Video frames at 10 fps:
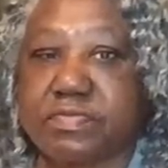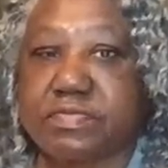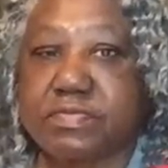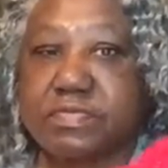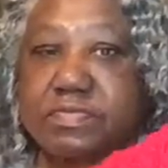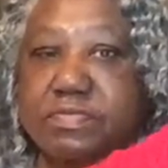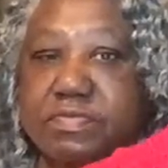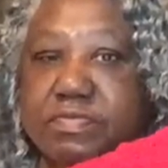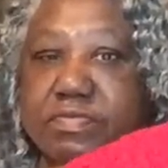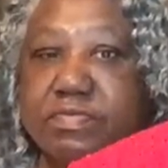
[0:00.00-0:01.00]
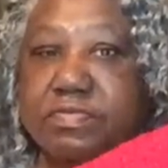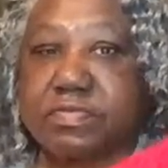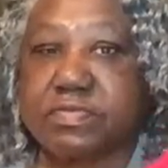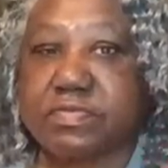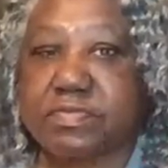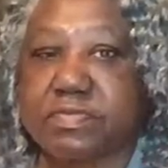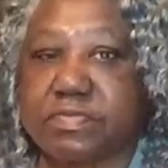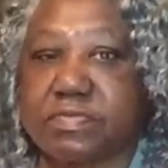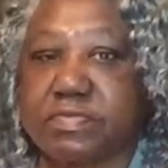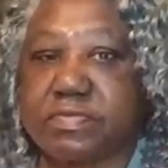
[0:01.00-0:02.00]

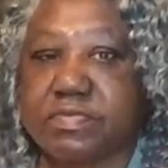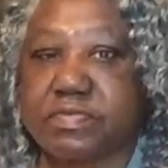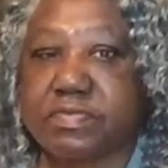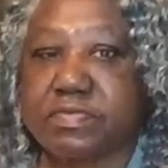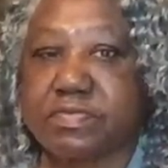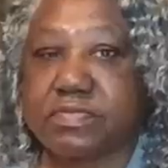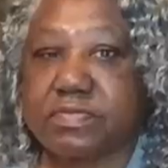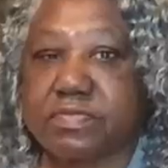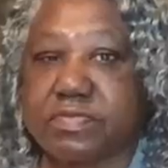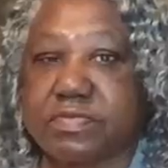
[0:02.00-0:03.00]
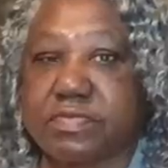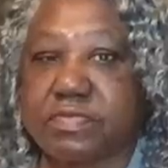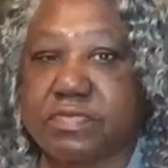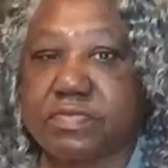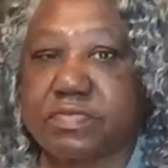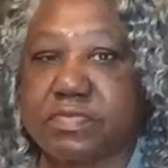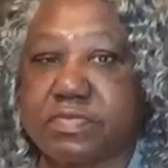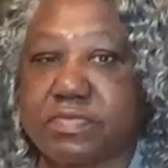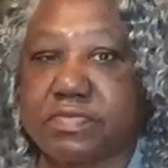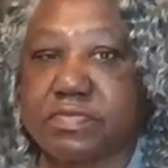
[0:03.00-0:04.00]

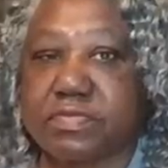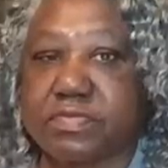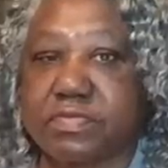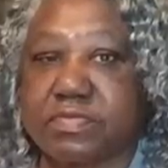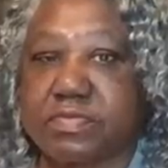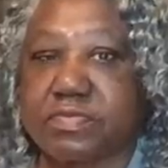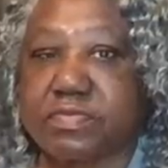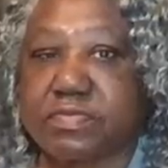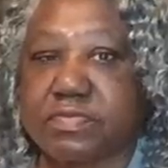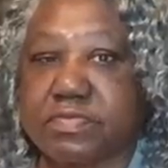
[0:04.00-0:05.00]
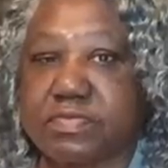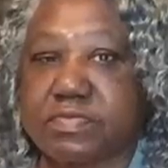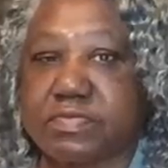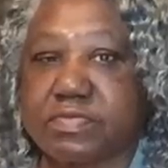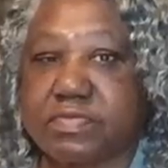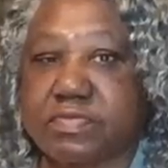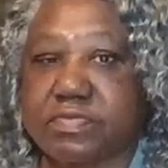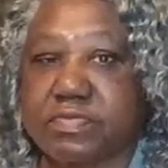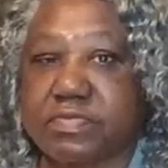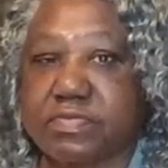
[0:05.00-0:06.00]

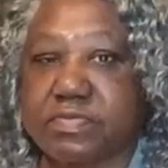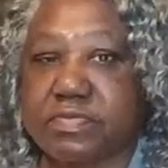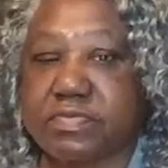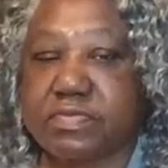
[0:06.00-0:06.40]
(not speaking)